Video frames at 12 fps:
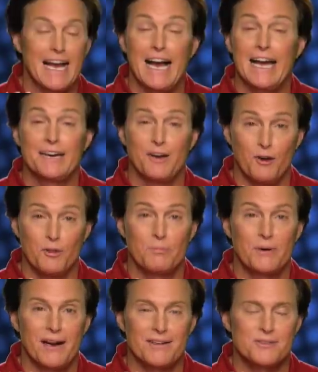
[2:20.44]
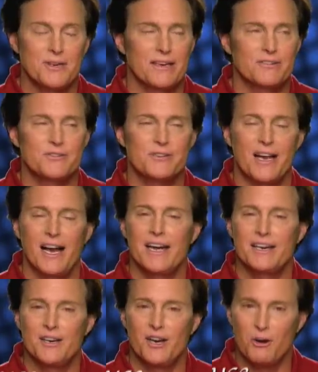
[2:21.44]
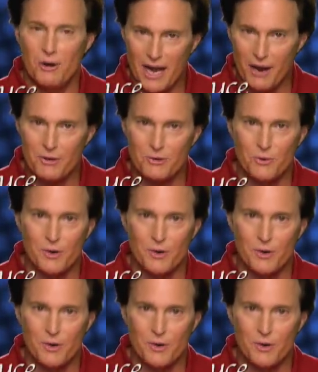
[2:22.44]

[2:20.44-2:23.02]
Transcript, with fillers: I know the process. I know how it